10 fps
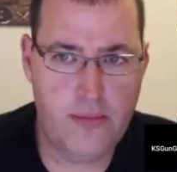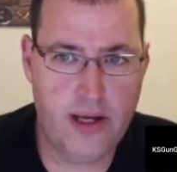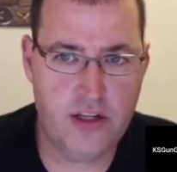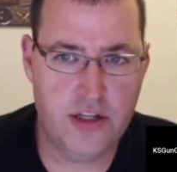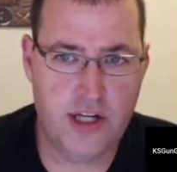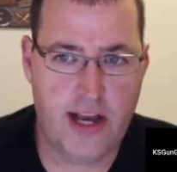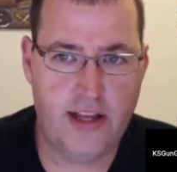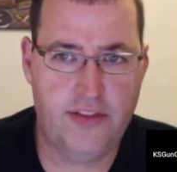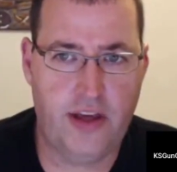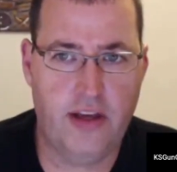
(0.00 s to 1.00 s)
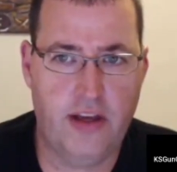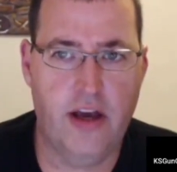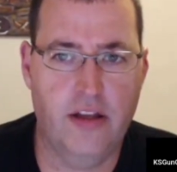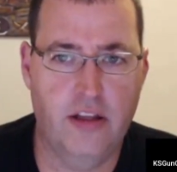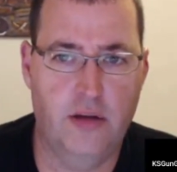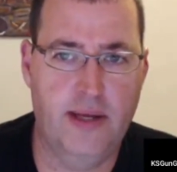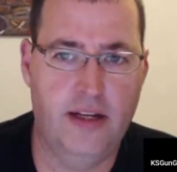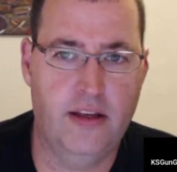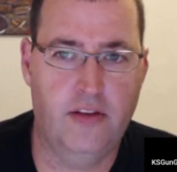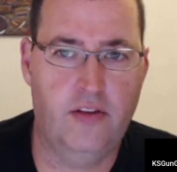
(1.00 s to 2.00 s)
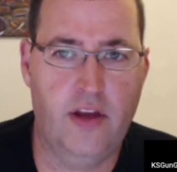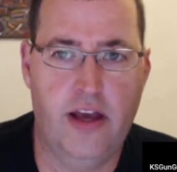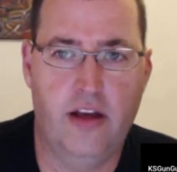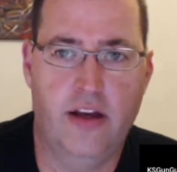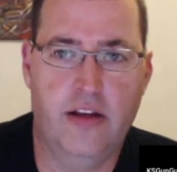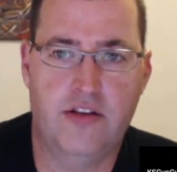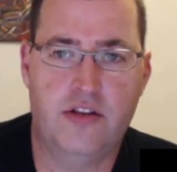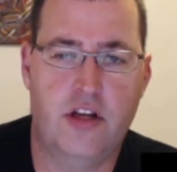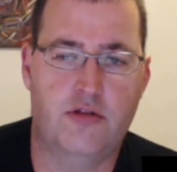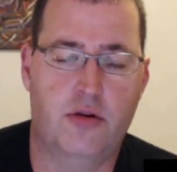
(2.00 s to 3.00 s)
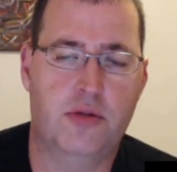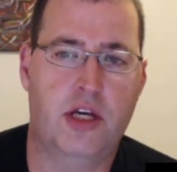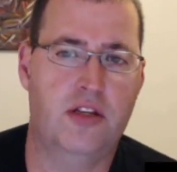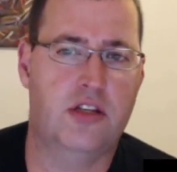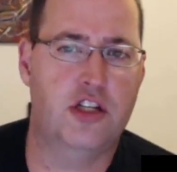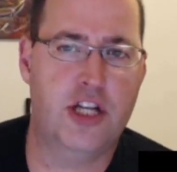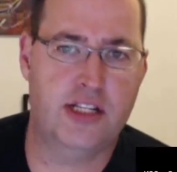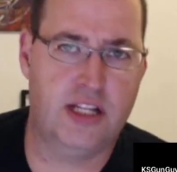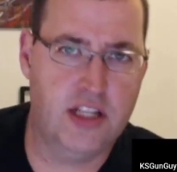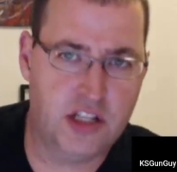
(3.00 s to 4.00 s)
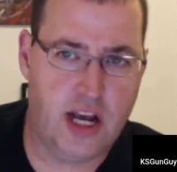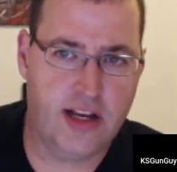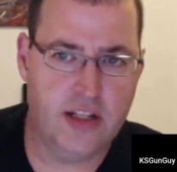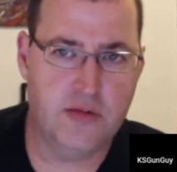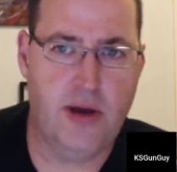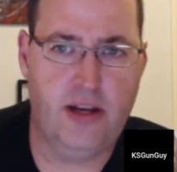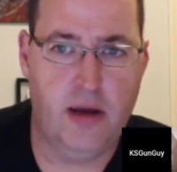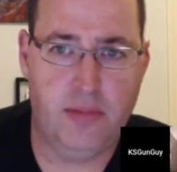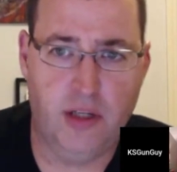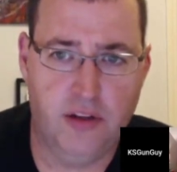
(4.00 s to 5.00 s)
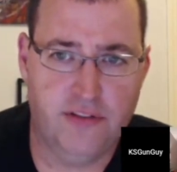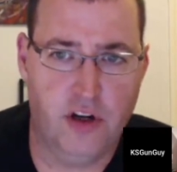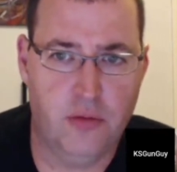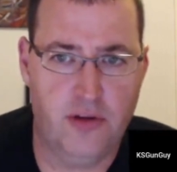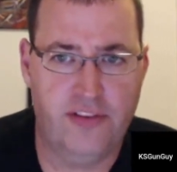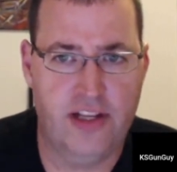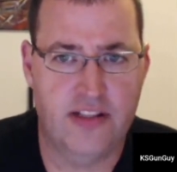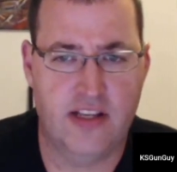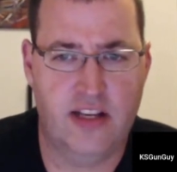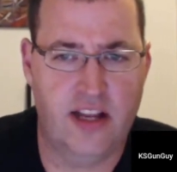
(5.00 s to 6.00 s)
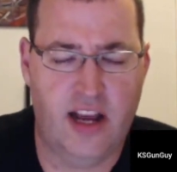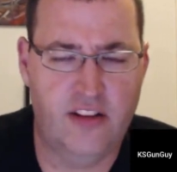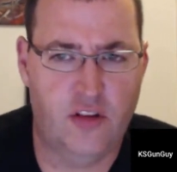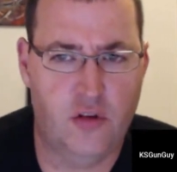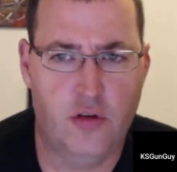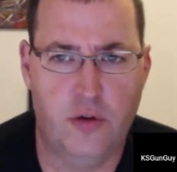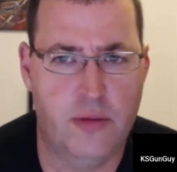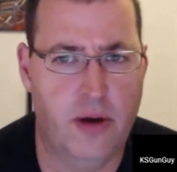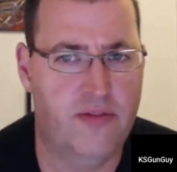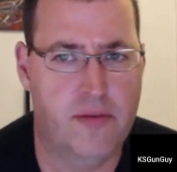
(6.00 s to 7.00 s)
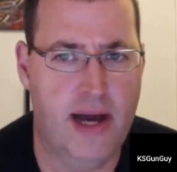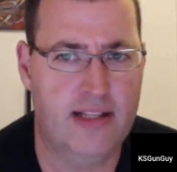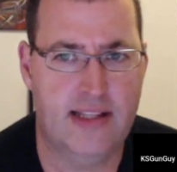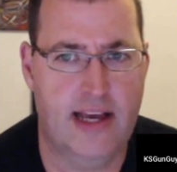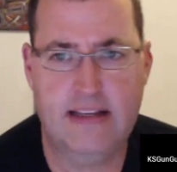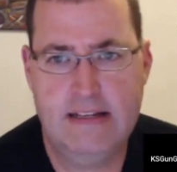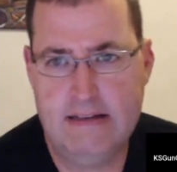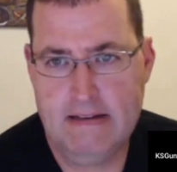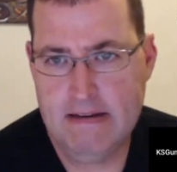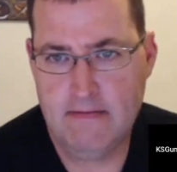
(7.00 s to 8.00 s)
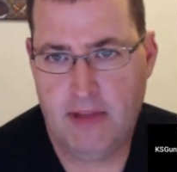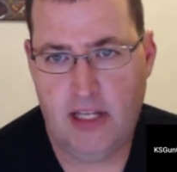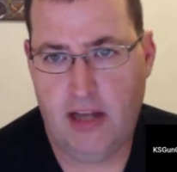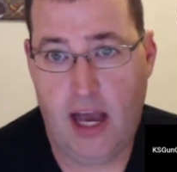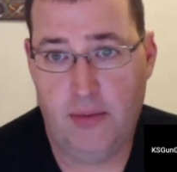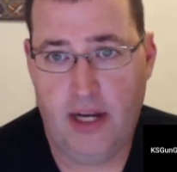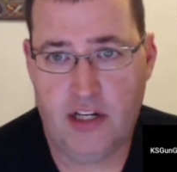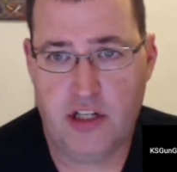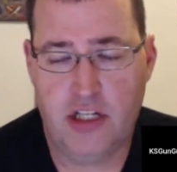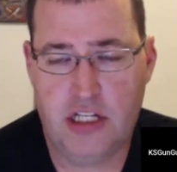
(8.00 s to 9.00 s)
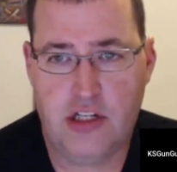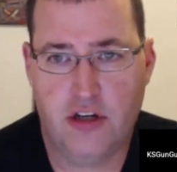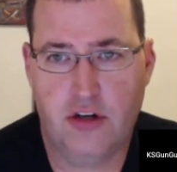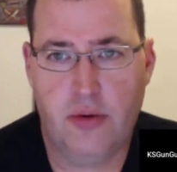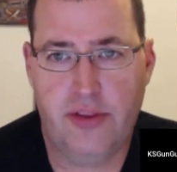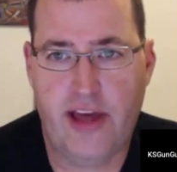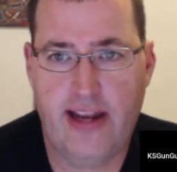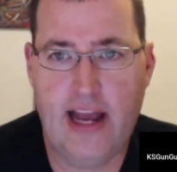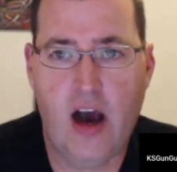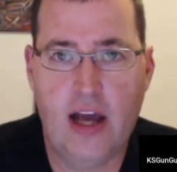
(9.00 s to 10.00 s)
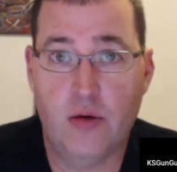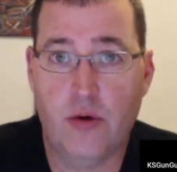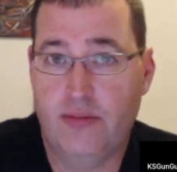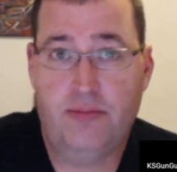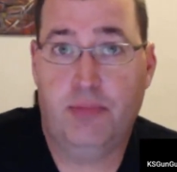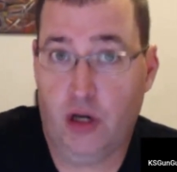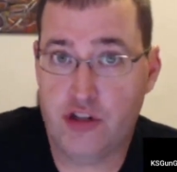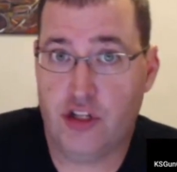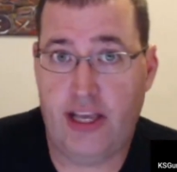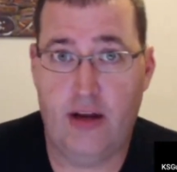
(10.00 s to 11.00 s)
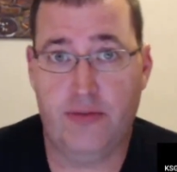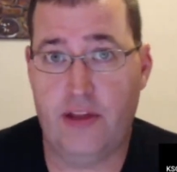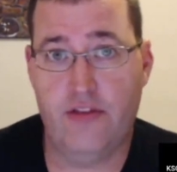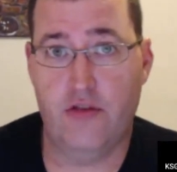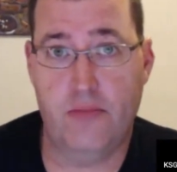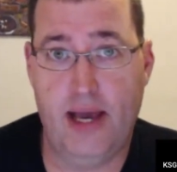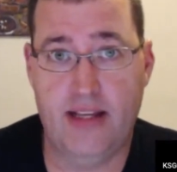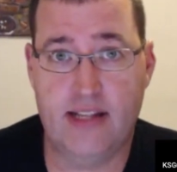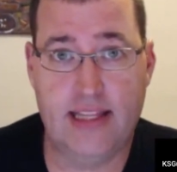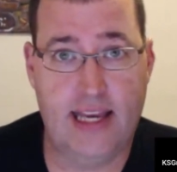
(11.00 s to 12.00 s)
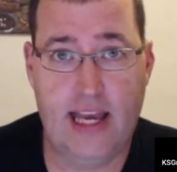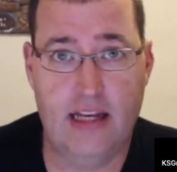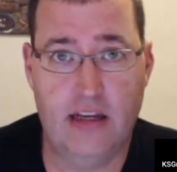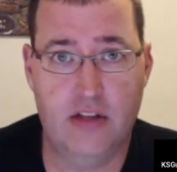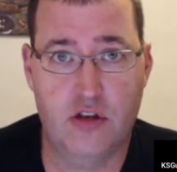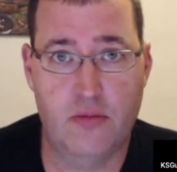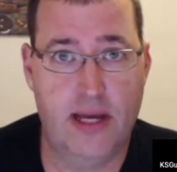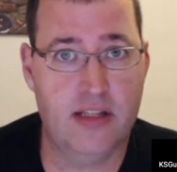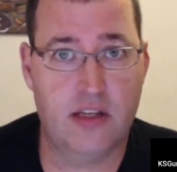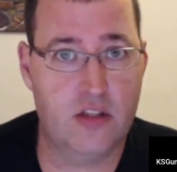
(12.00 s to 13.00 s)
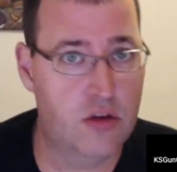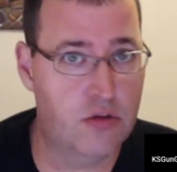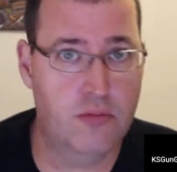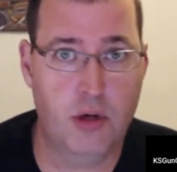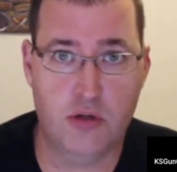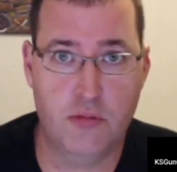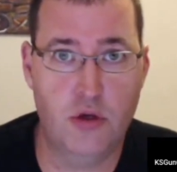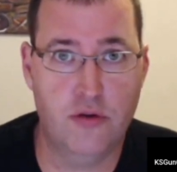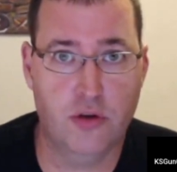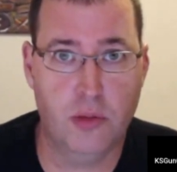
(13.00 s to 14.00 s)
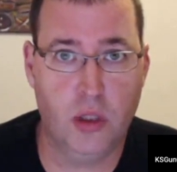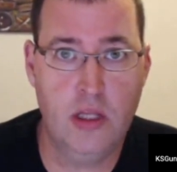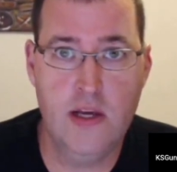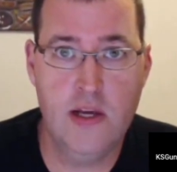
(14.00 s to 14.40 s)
back to the shotgun thing a little bit, because Tundra was kind of suggesting that shotguns might not be good for home defense, and I too am of the mindset that I would actually disagree with that. Now, I don't think they're the best. I think handguns are the best because they're the most maneuverable.